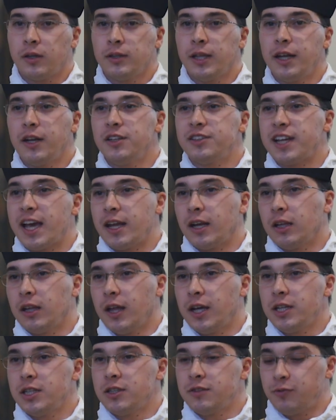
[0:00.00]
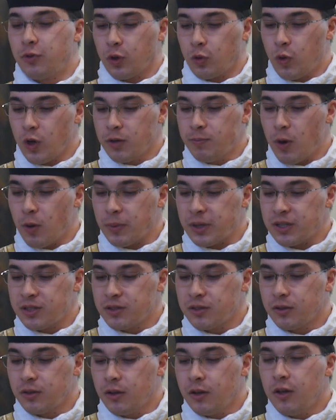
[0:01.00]
Let us analyze for a quick
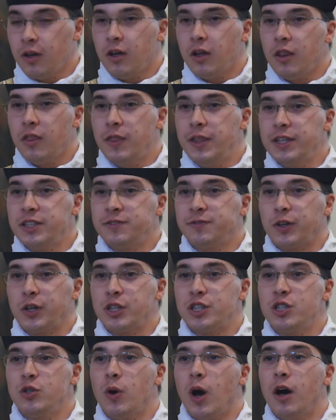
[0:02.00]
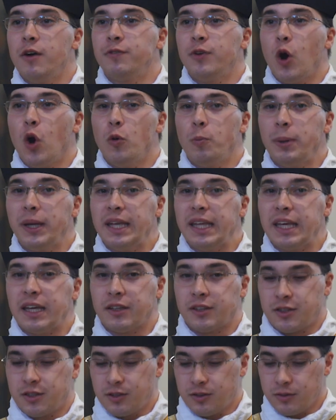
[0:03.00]
moment this virtue of
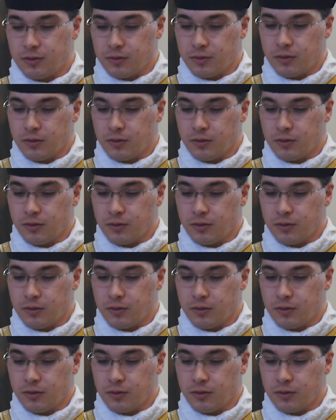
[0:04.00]
obedience.